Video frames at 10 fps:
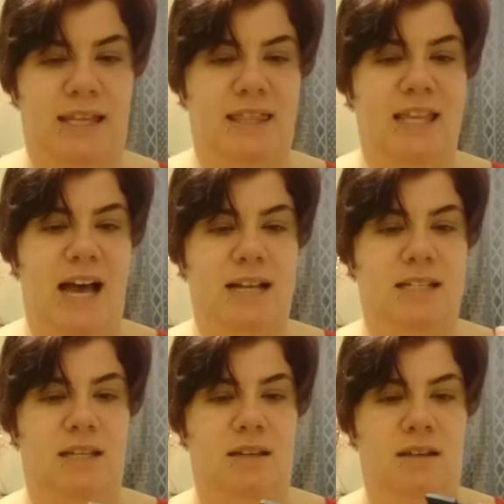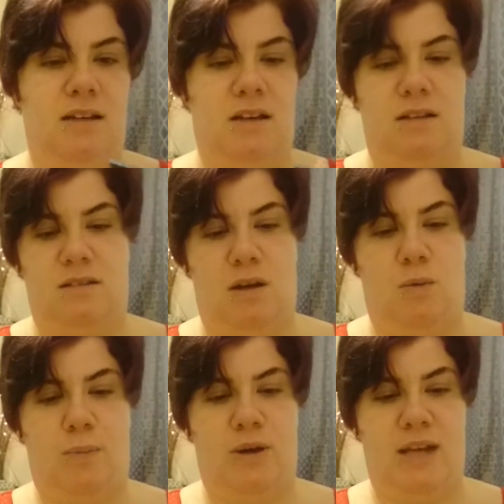like that. So
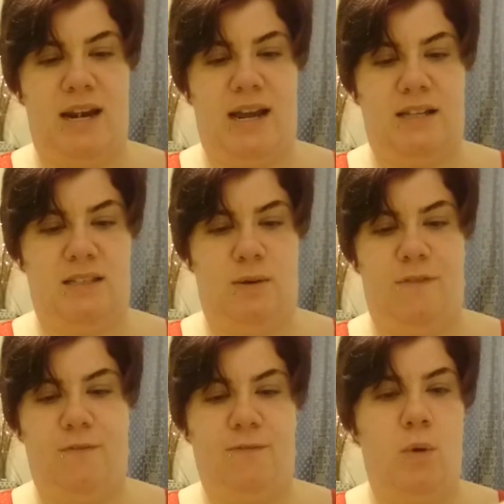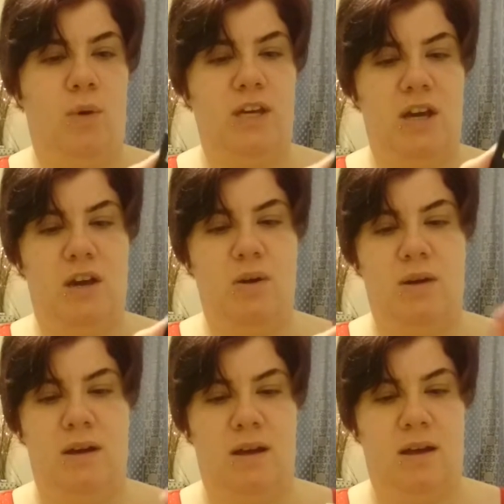we'll put that next to it for you.
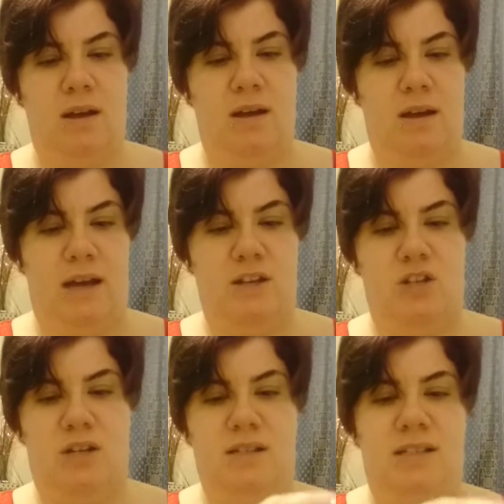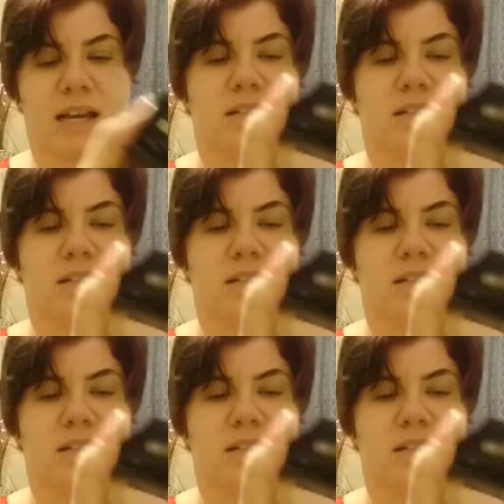As you can see,